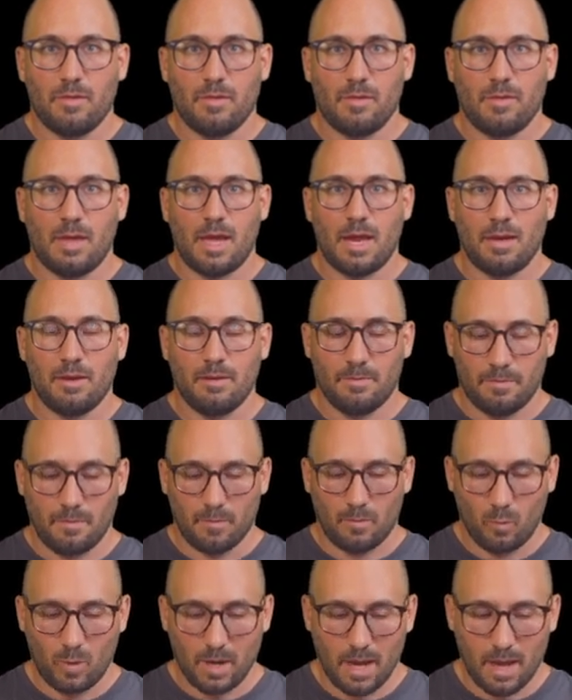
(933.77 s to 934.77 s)
Then
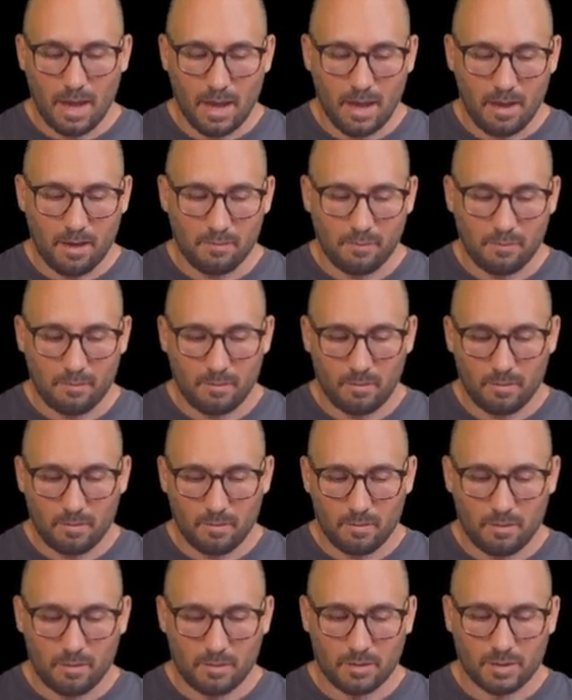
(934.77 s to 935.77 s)
we have
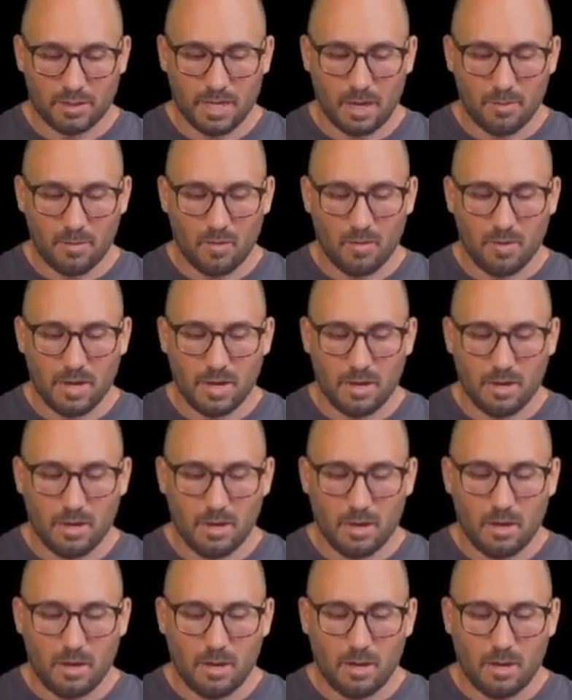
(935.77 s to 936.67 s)
a summary,